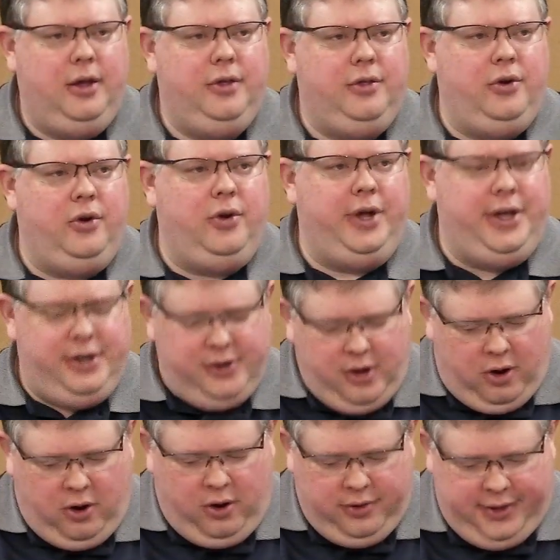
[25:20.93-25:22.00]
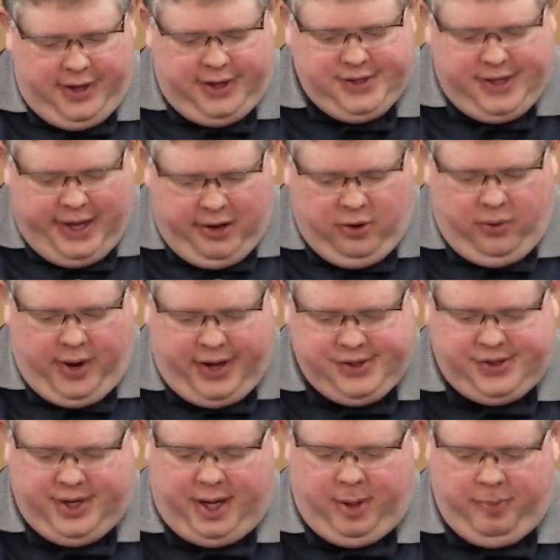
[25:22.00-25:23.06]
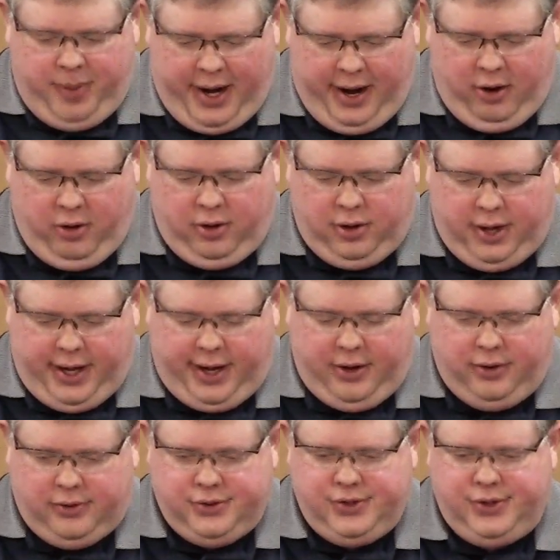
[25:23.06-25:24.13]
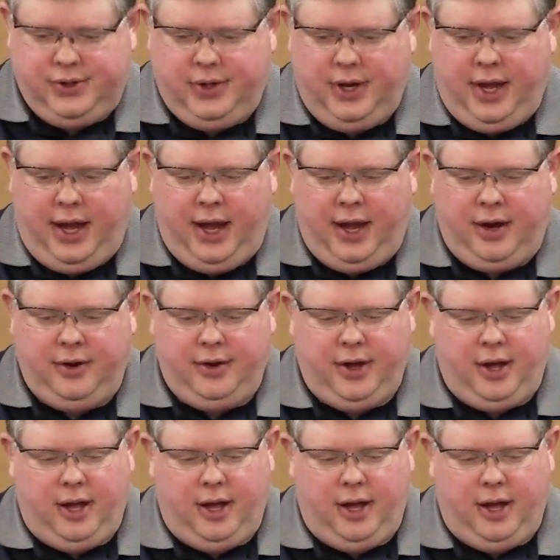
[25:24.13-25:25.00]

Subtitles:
there are these interesting parallels, and